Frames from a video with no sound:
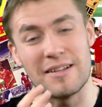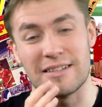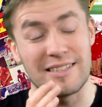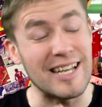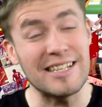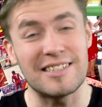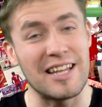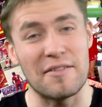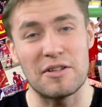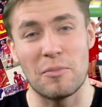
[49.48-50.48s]
since
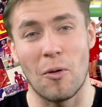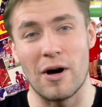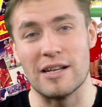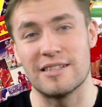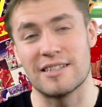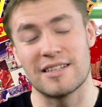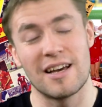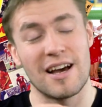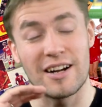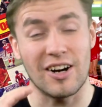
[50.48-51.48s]
David Moyes
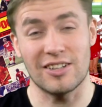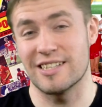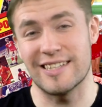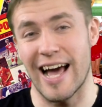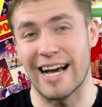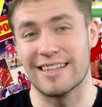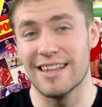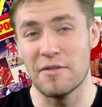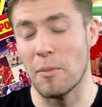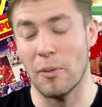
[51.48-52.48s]
got sacked.
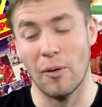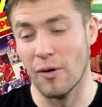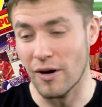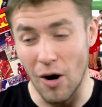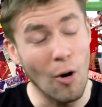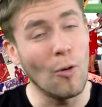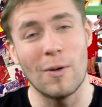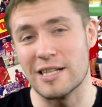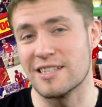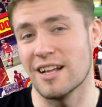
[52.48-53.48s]
Liverpool
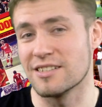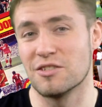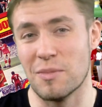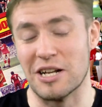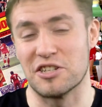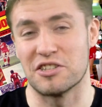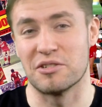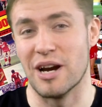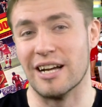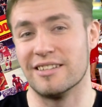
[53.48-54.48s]
always lost to Manchester
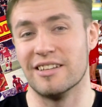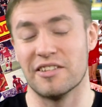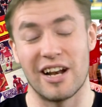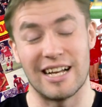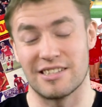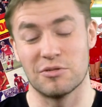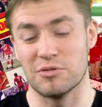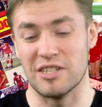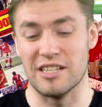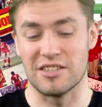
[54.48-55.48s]
United in the last two
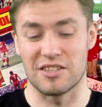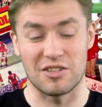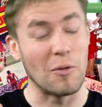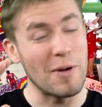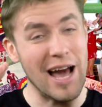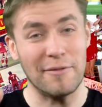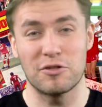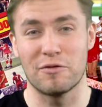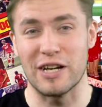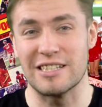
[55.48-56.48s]
seasons, so we have
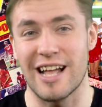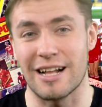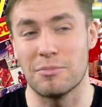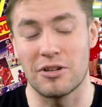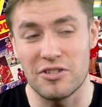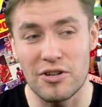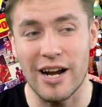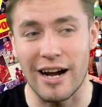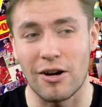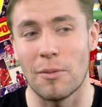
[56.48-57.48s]
to fix that. But
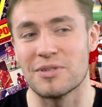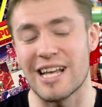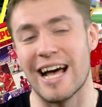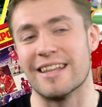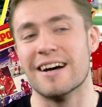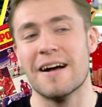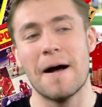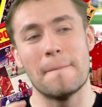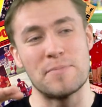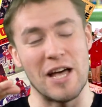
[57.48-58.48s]
Jurgen Klopp said
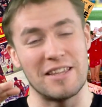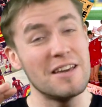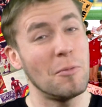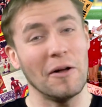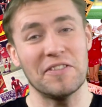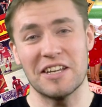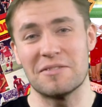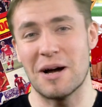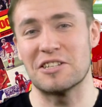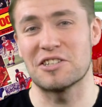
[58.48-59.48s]
that he wanted
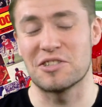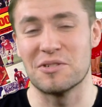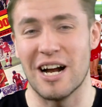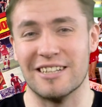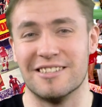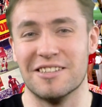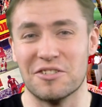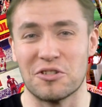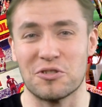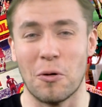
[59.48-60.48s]
Manchester United in
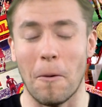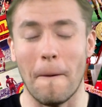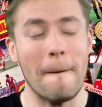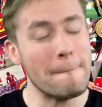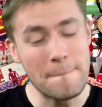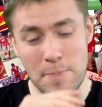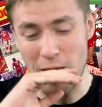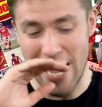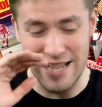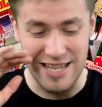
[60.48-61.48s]
the draw,
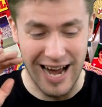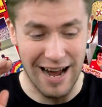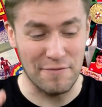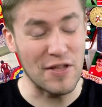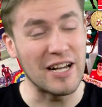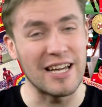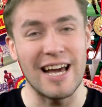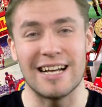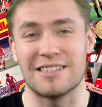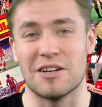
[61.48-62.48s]
and I think he
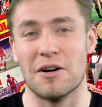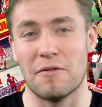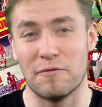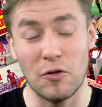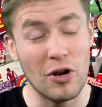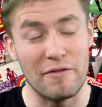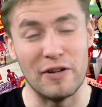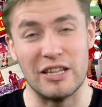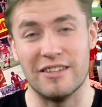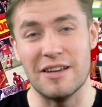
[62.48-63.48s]
has a fully
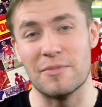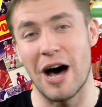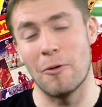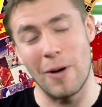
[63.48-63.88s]
fit team now.